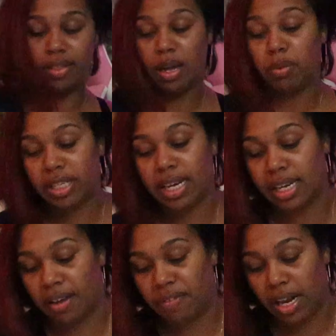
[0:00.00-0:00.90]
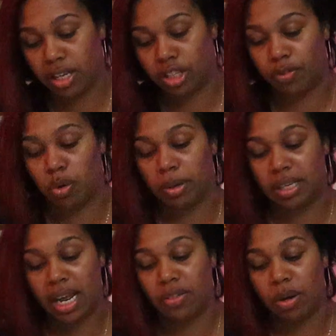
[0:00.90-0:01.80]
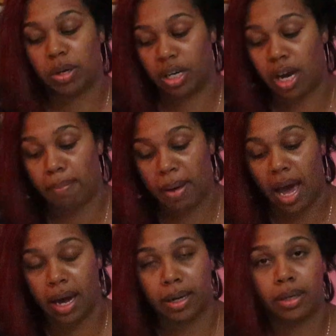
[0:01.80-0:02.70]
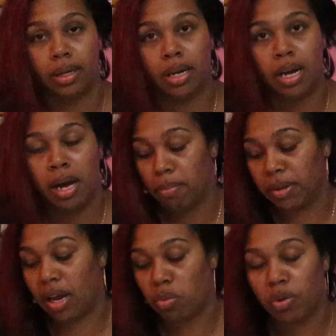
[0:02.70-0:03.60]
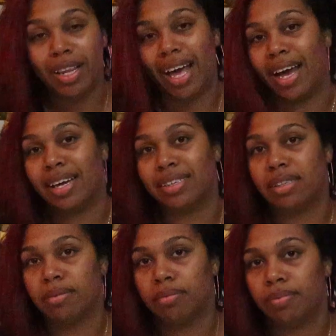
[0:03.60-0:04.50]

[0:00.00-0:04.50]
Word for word: they were taking advantage of you, but now they want to come back. But they realize,